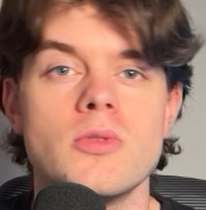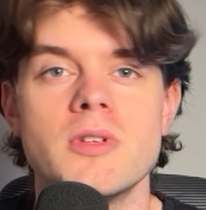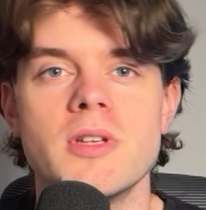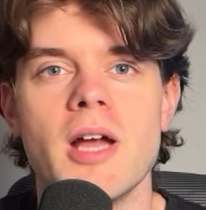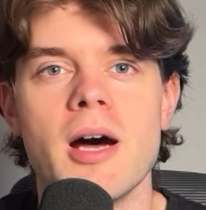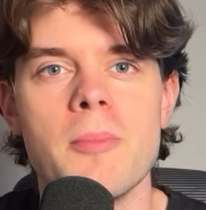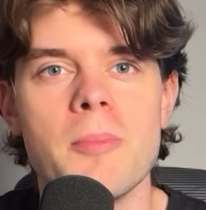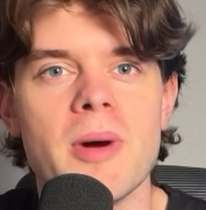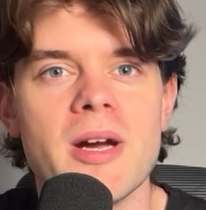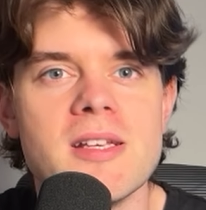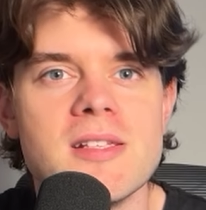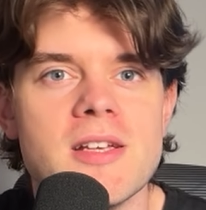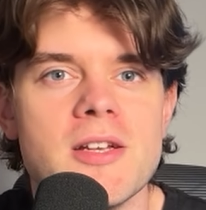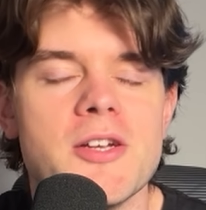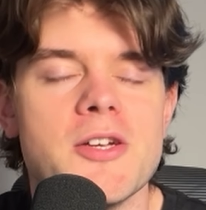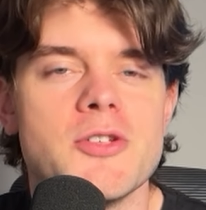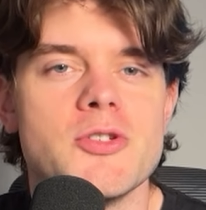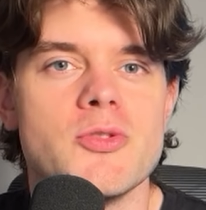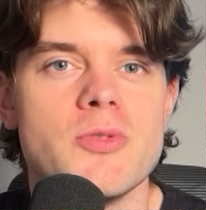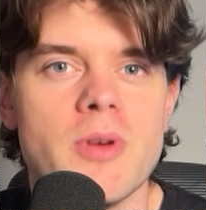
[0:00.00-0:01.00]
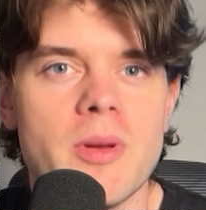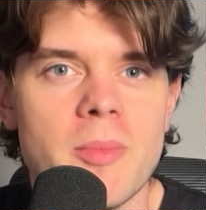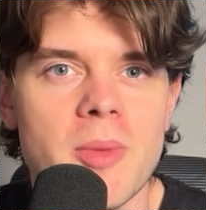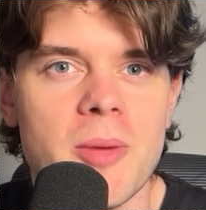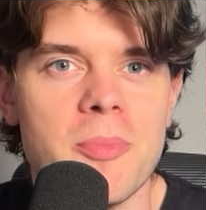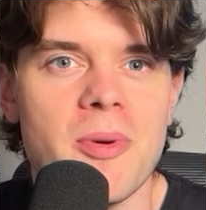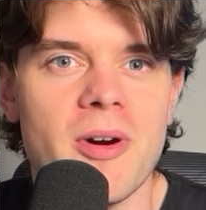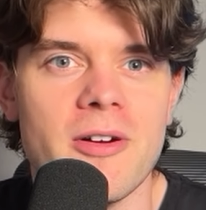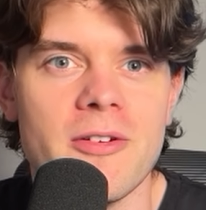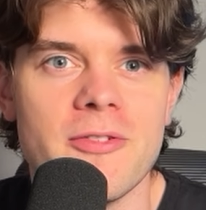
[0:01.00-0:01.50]
NumPy is an
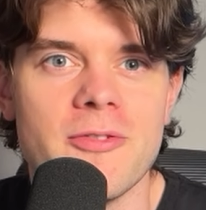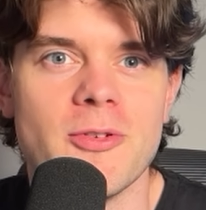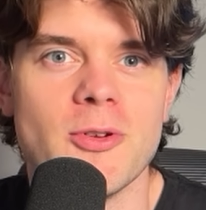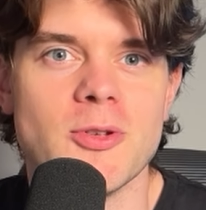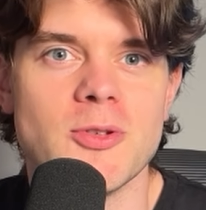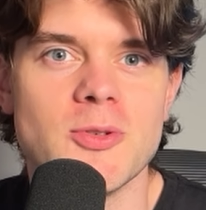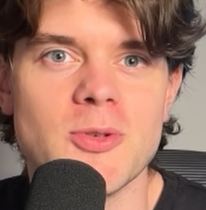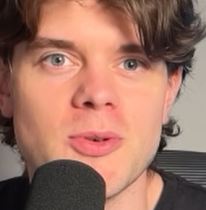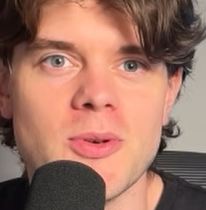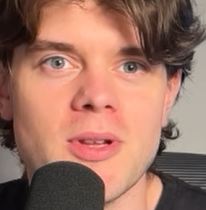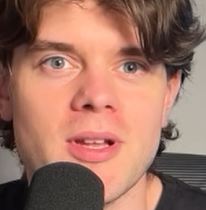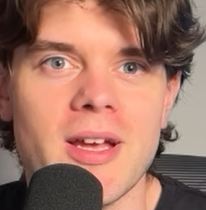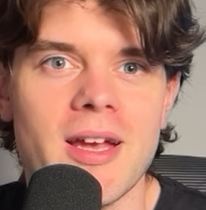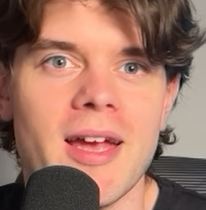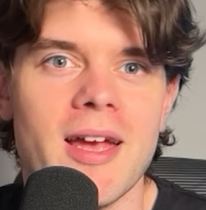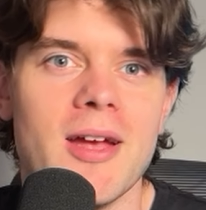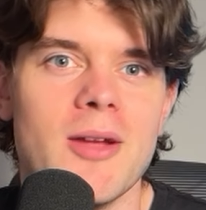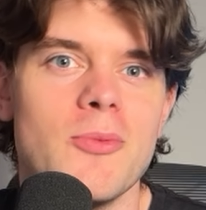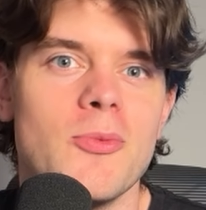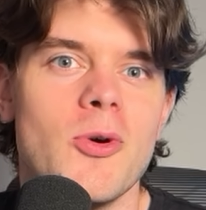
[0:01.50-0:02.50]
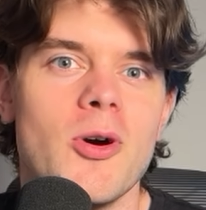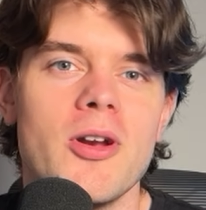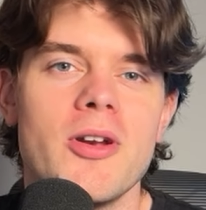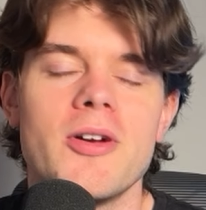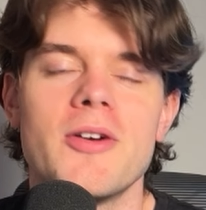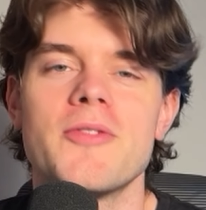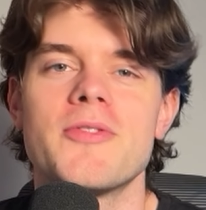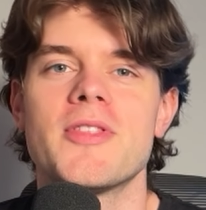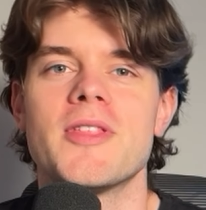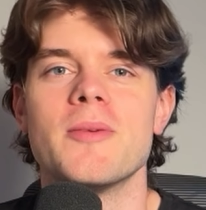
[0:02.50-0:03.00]
extremely powerful tool and one
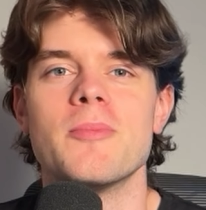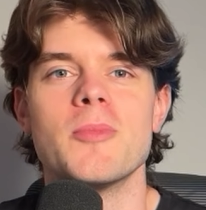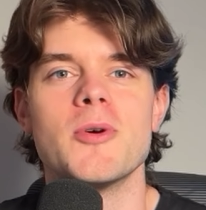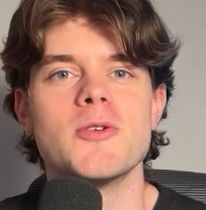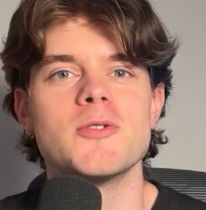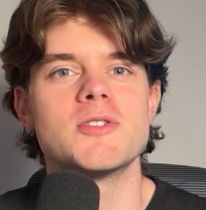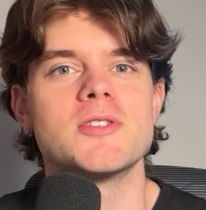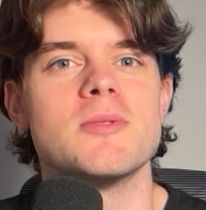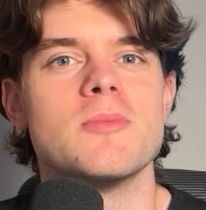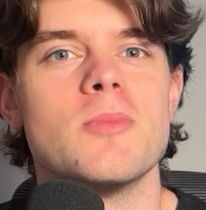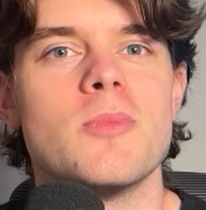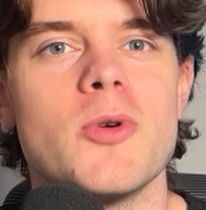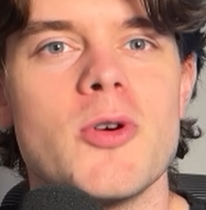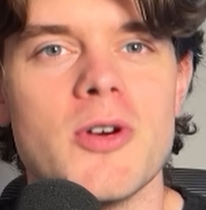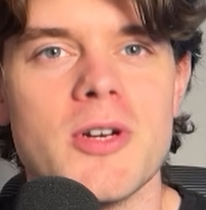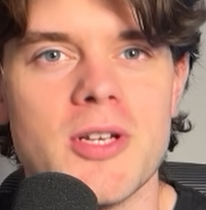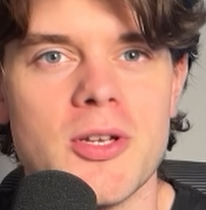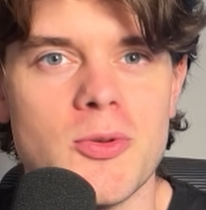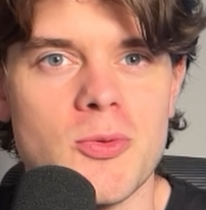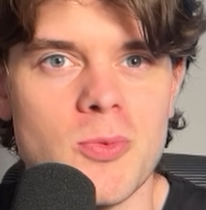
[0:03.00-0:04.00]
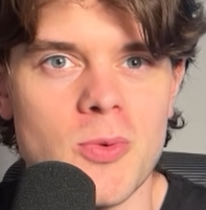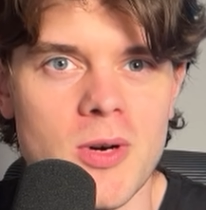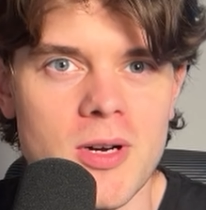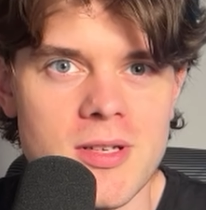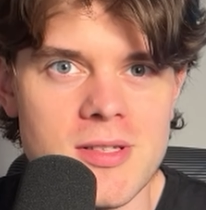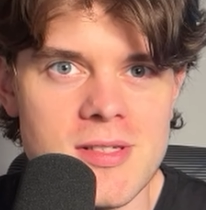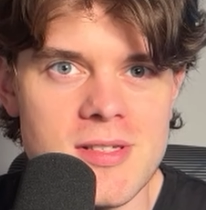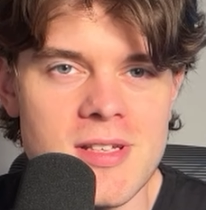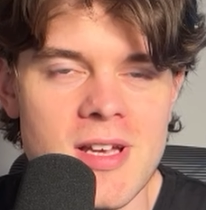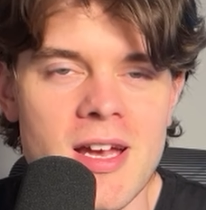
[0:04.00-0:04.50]
of the most important
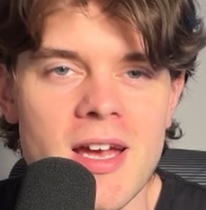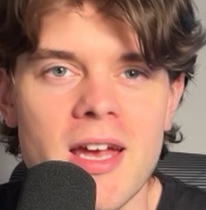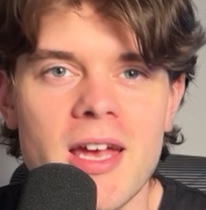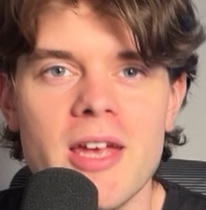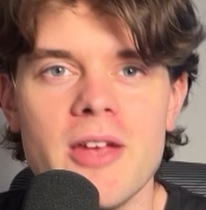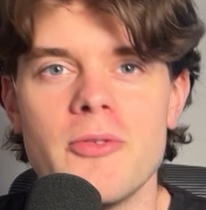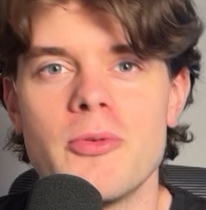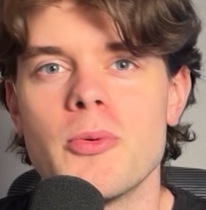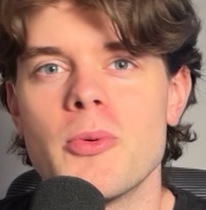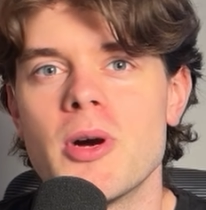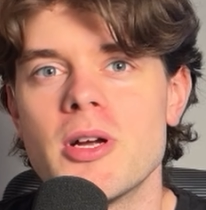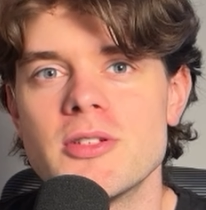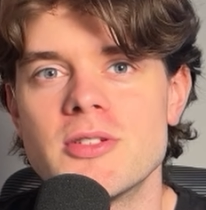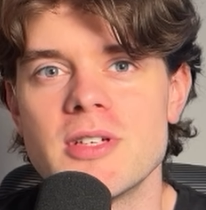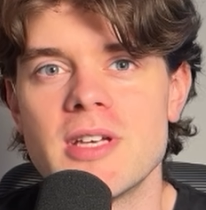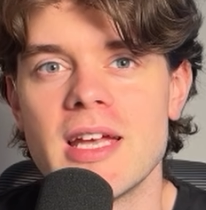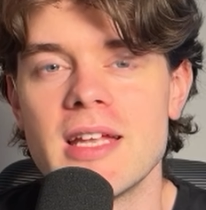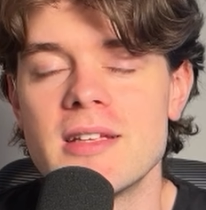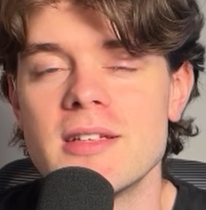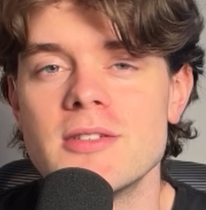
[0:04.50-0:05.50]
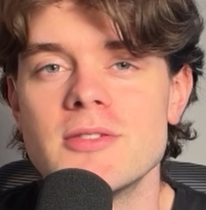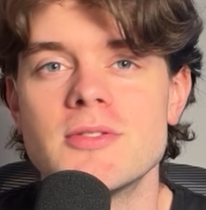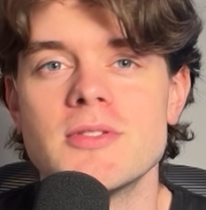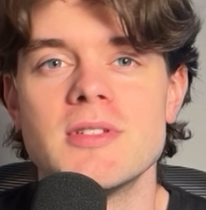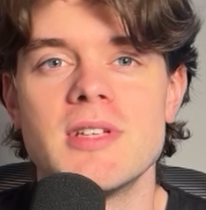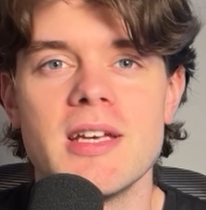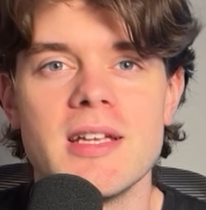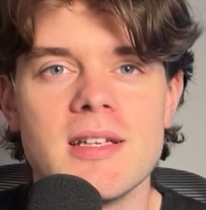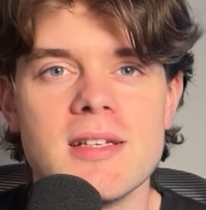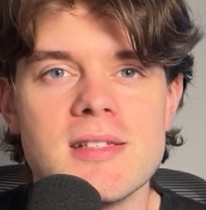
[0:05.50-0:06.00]
ones if you want to get into
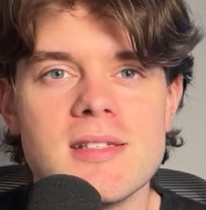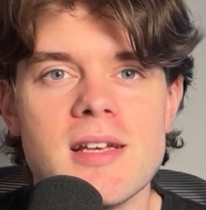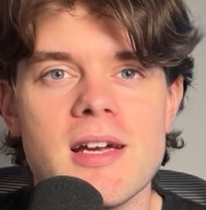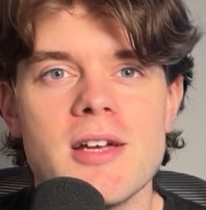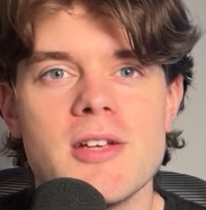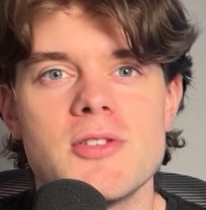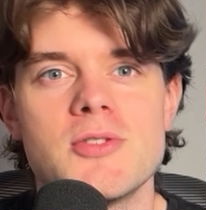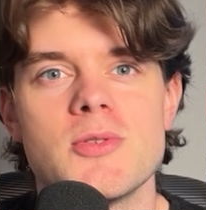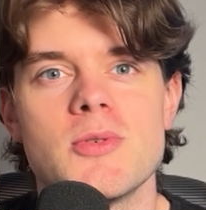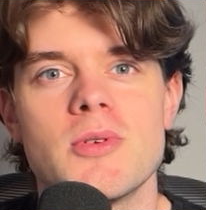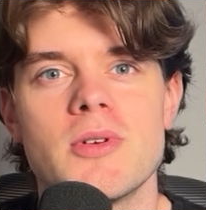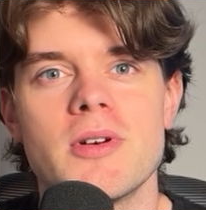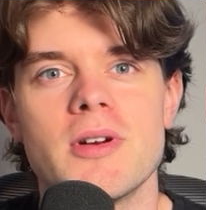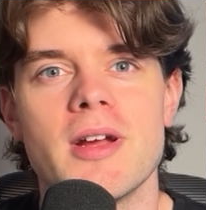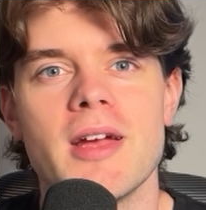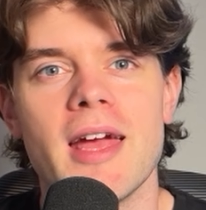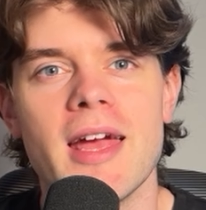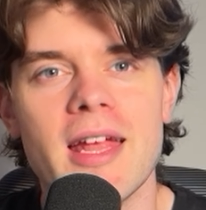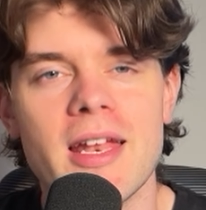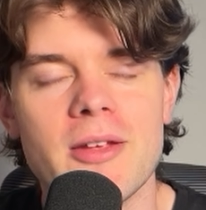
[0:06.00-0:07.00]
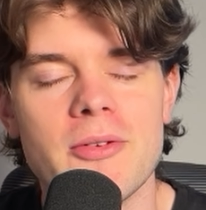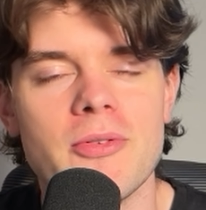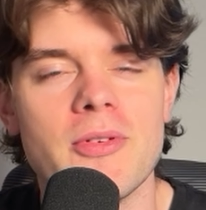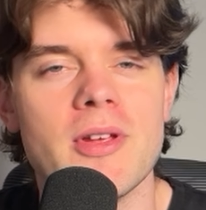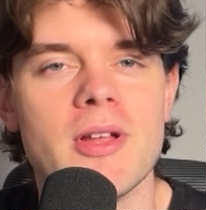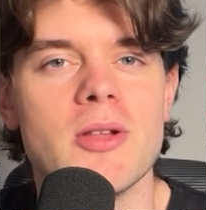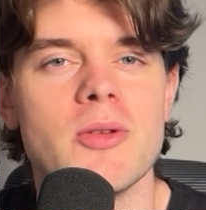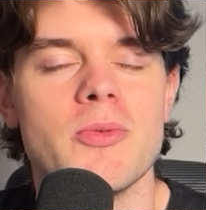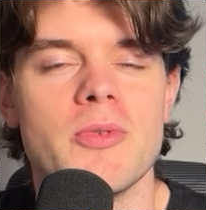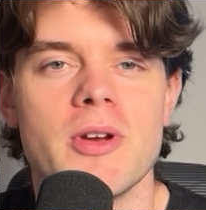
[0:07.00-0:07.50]
data science or any
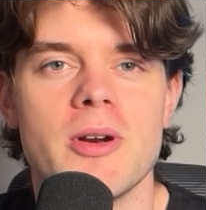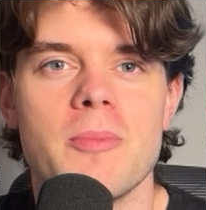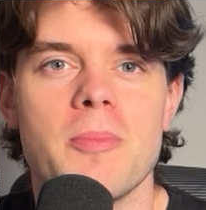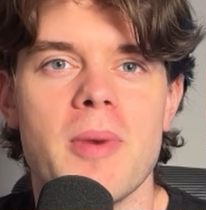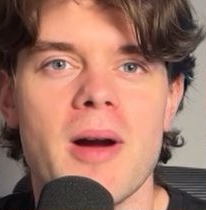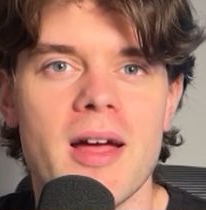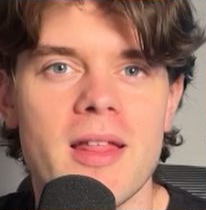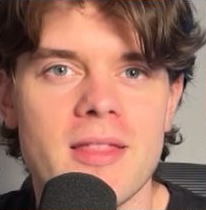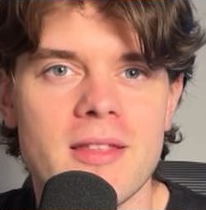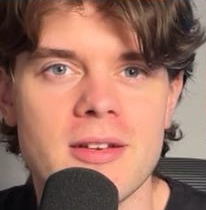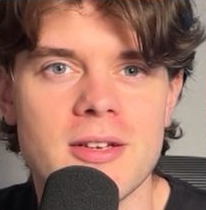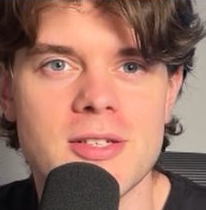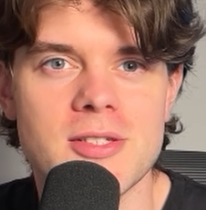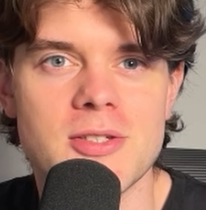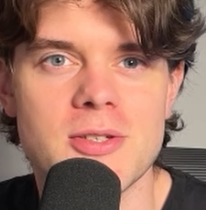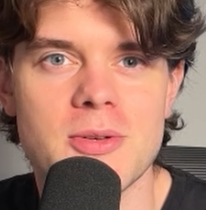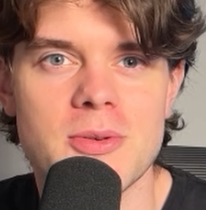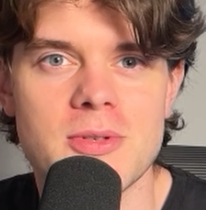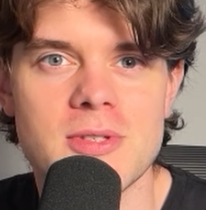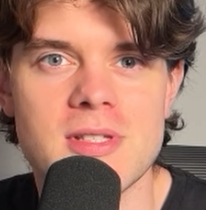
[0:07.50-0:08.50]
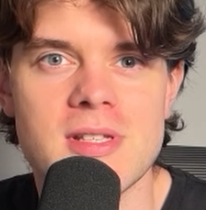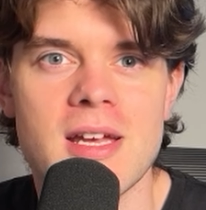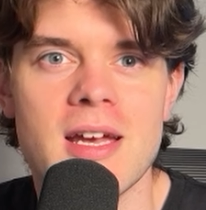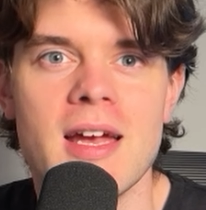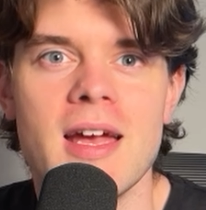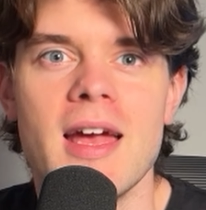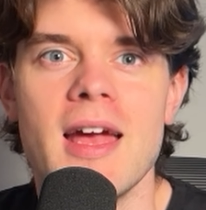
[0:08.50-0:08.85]
field where Python is used